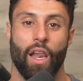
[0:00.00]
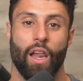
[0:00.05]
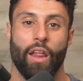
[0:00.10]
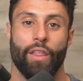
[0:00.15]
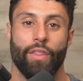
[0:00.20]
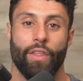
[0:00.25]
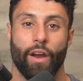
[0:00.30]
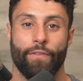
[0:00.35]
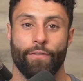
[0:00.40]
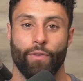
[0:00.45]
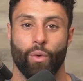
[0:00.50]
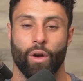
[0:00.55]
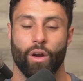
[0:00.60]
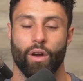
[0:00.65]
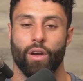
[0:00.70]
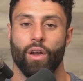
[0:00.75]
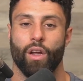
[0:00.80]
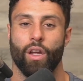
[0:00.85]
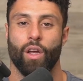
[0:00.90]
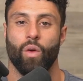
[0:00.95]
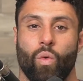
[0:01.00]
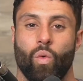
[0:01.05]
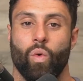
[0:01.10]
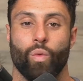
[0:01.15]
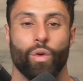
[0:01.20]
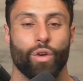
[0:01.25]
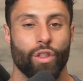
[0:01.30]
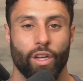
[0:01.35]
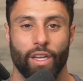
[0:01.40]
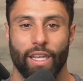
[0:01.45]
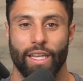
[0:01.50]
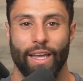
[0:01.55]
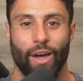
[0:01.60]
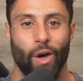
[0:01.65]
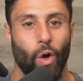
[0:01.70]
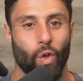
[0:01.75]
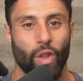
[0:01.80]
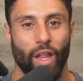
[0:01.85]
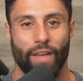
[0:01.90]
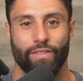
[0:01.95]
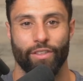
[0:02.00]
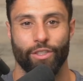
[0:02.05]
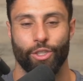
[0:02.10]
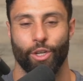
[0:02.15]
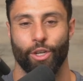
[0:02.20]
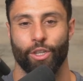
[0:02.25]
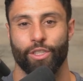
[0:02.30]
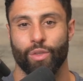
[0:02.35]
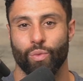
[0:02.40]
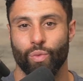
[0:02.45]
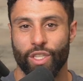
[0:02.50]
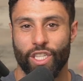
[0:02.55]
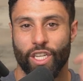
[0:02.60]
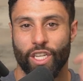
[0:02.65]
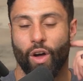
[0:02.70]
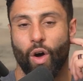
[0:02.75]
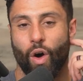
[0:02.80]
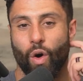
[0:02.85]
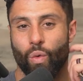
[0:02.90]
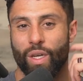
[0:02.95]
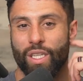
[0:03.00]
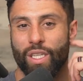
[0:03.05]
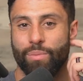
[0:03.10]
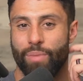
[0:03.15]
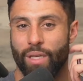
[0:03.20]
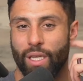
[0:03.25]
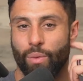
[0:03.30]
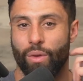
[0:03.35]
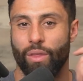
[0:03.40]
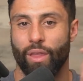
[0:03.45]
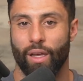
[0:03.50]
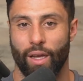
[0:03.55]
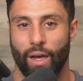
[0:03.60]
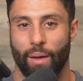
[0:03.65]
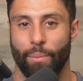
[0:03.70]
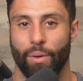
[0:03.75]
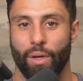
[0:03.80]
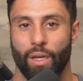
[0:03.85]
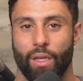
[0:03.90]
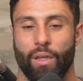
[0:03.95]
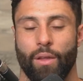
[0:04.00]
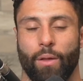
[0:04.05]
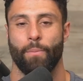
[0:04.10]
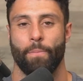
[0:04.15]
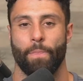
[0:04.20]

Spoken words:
Therefore, when we're looking at whole life insurance, we should always be with a company